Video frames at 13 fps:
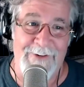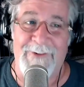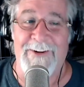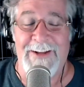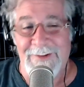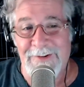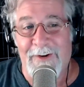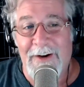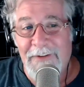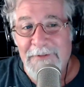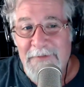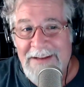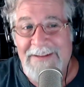recording. So I've
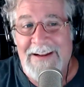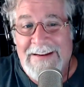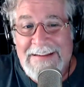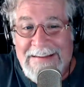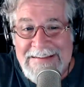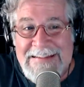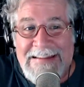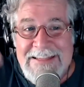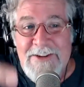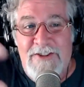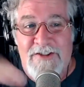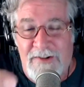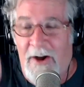admitted it in
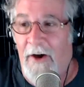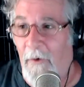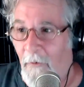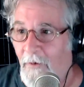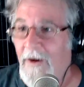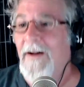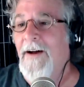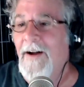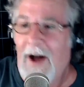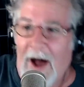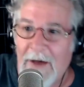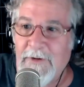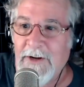the show.
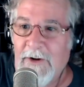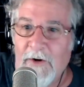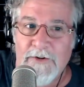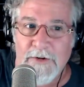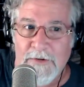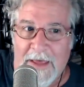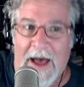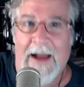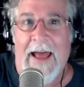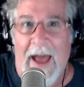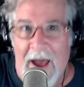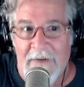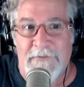I'm going to go do that
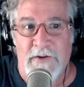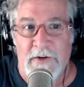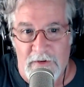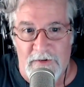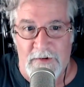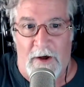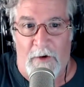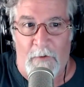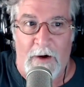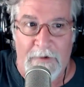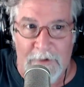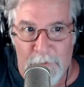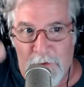after the show.
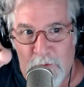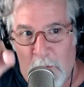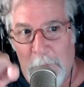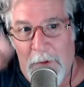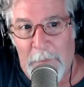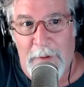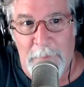Our numbers will bump